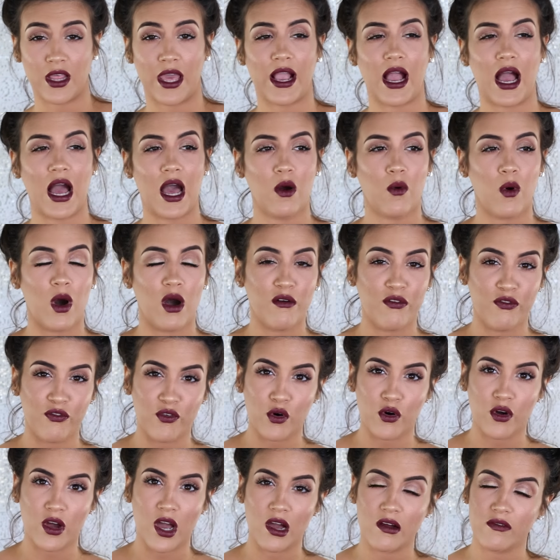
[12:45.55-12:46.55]
Like I want
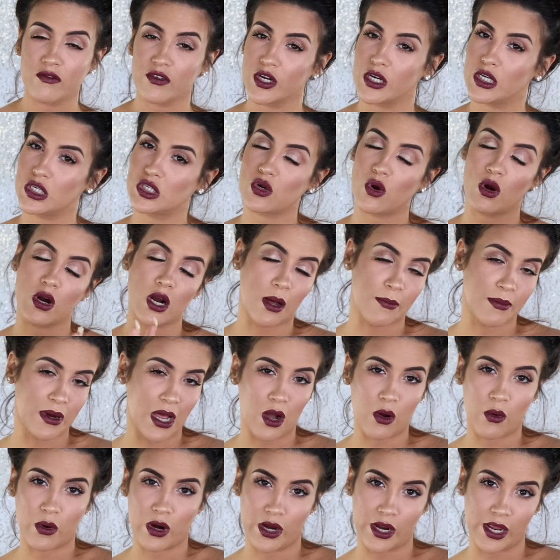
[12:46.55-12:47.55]
full coverage or I'm
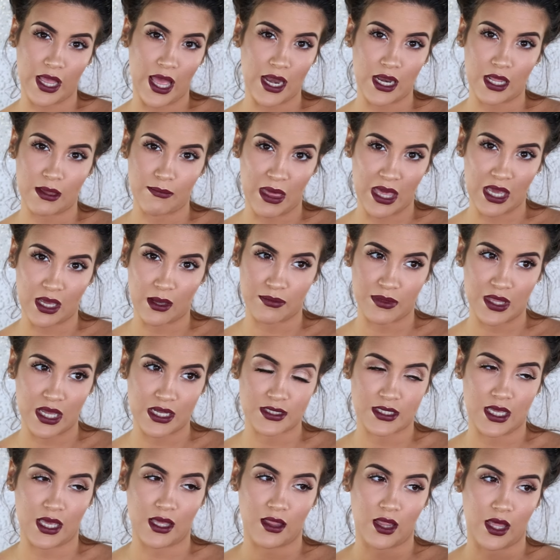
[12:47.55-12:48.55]
not wearing any makeup
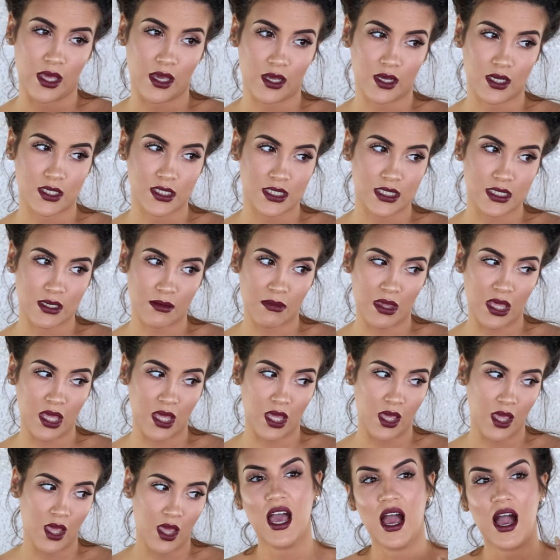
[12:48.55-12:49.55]
that day. Like, cause to
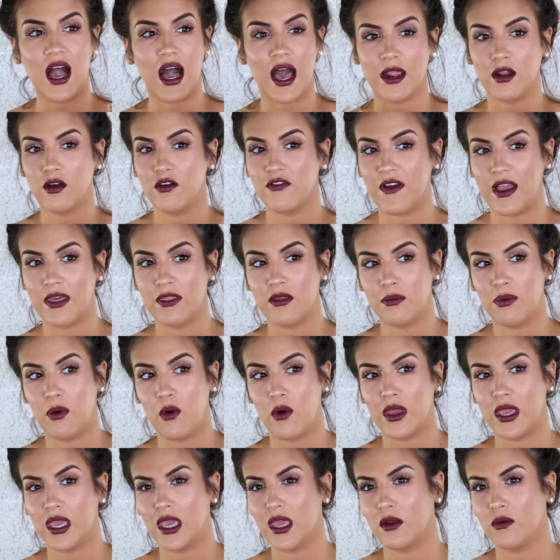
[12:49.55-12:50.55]
me, I don't find the
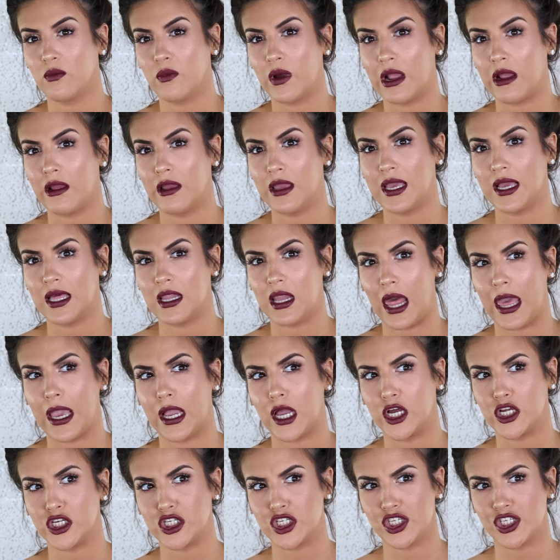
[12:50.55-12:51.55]
point in wearing
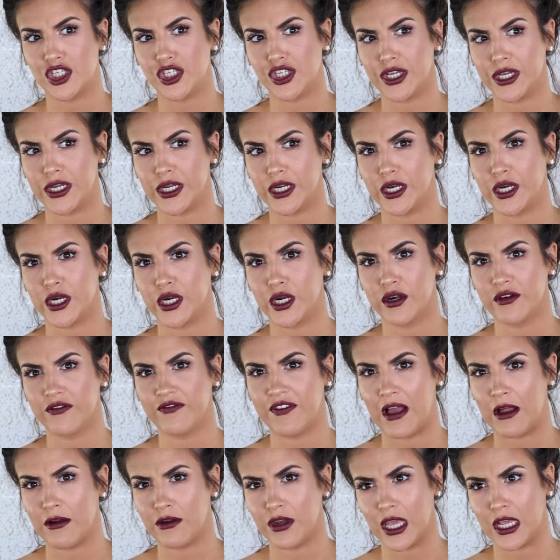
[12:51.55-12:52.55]
like a sheer
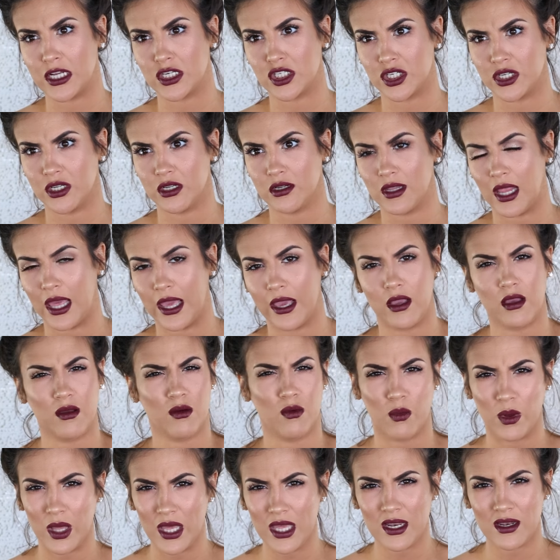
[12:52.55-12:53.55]
foundation. Like
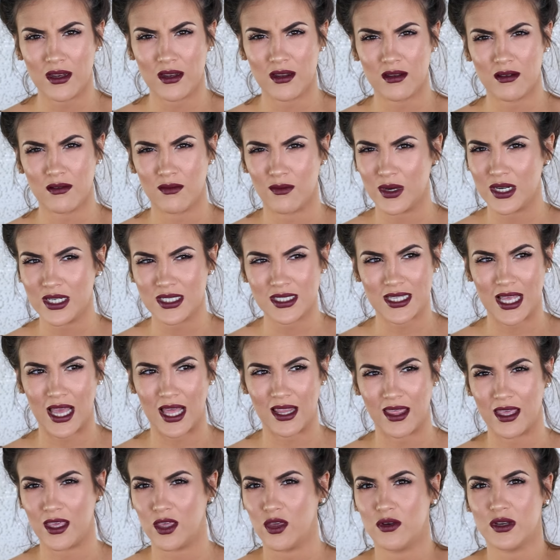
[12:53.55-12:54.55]
what? what is
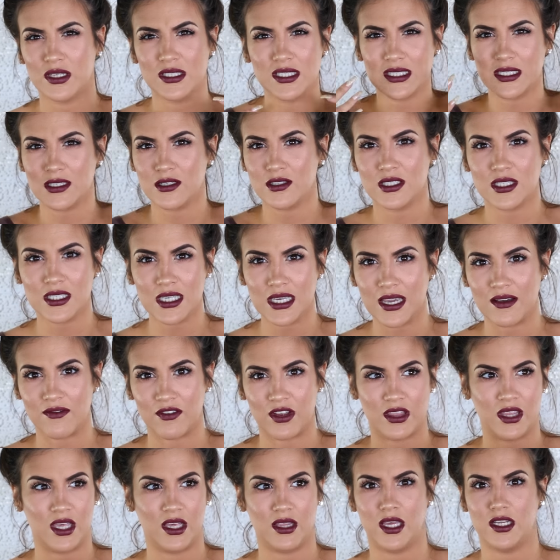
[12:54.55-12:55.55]
that? Like you can still see
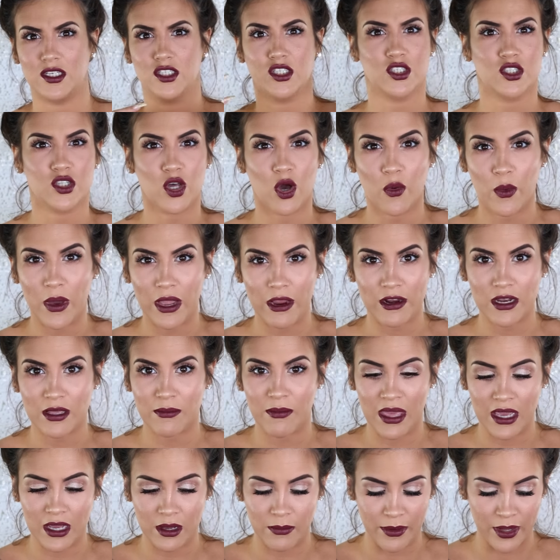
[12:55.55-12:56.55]
everything. Like just don't wear any
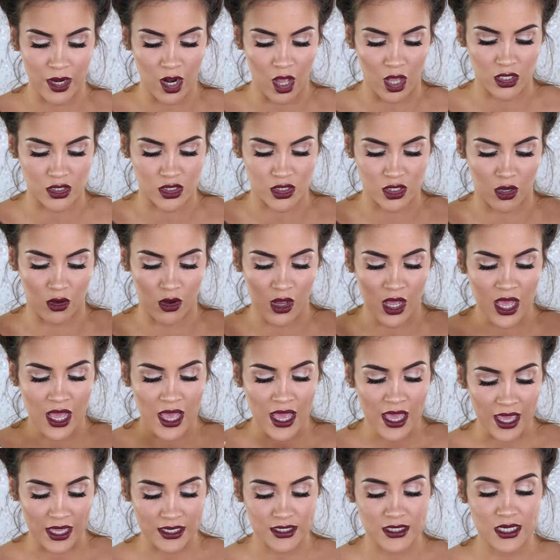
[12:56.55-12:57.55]
makeup at all. So
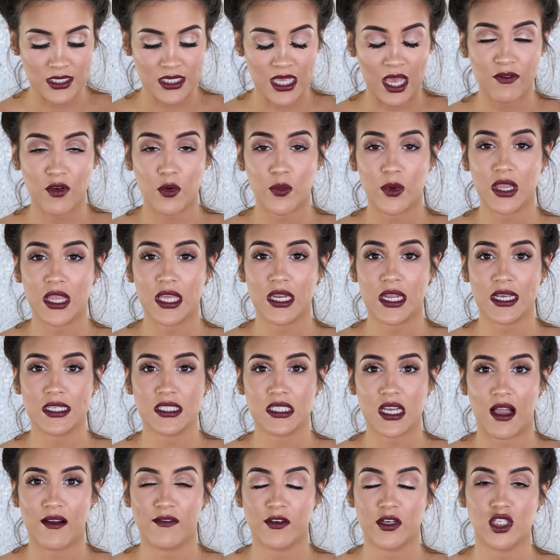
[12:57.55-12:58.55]
it does have a really
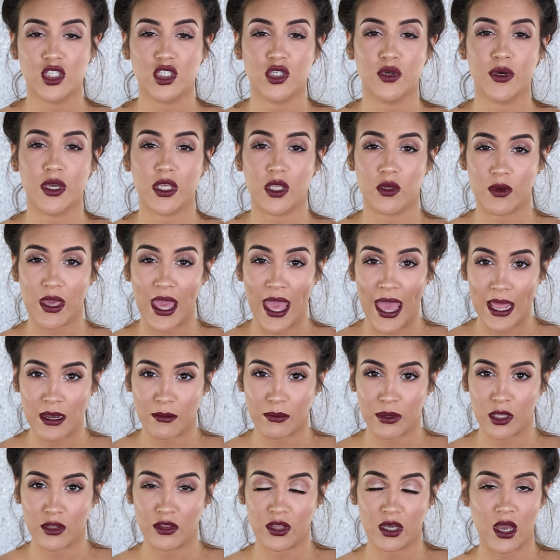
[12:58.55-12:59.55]
nice coverage to it. You
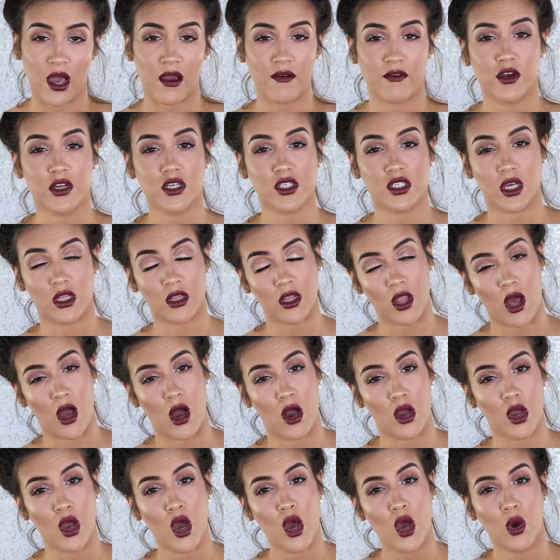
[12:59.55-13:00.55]
can build the coverage
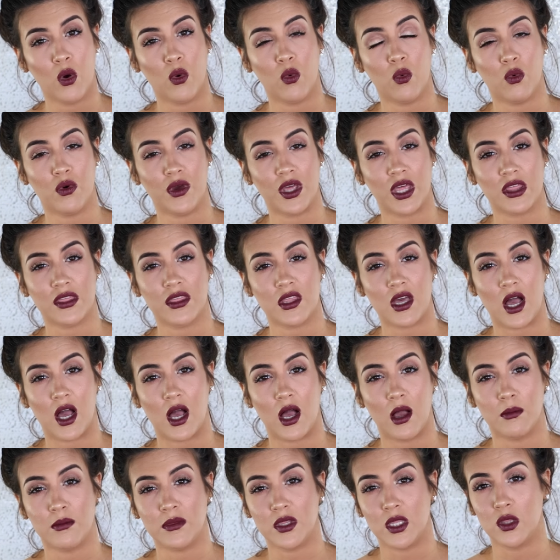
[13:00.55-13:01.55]
along with
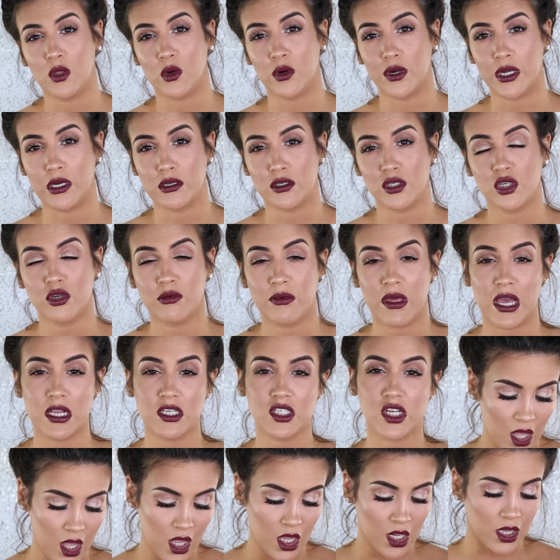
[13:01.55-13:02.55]
um, the L'Oreal True
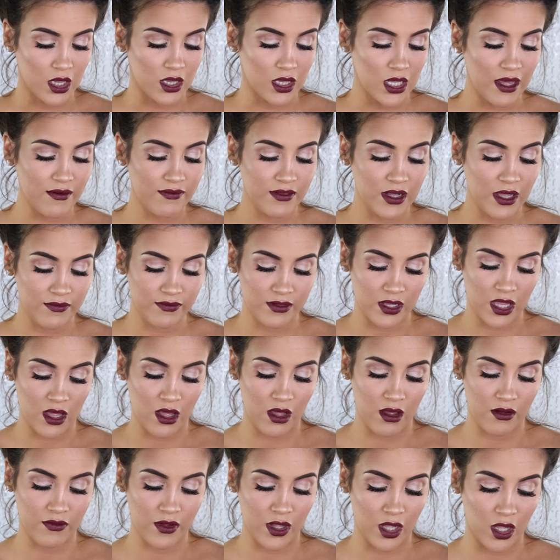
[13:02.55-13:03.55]
Match. Love, love,
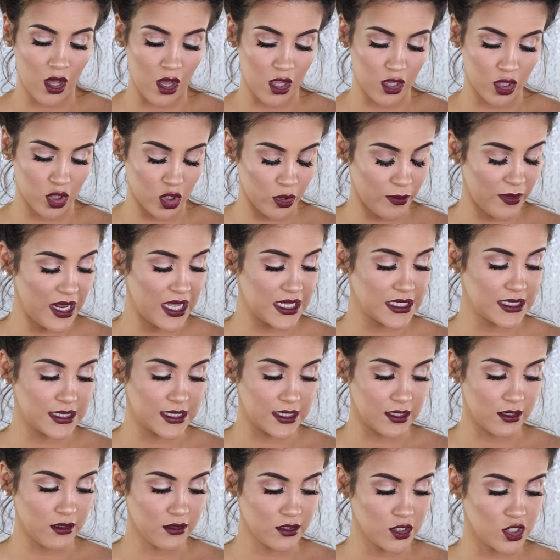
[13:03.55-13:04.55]
love Luminous
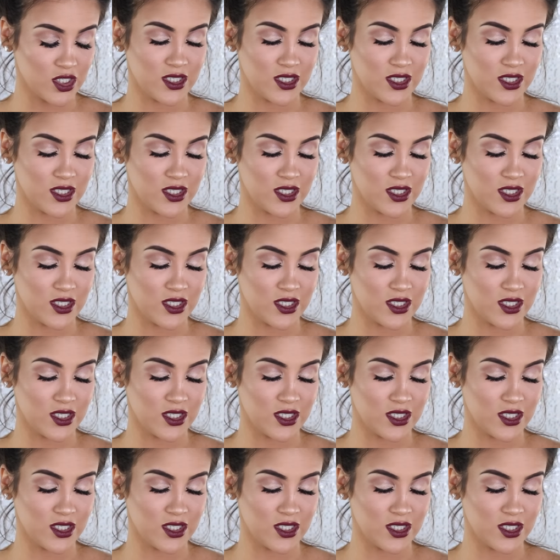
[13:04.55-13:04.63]
Silk.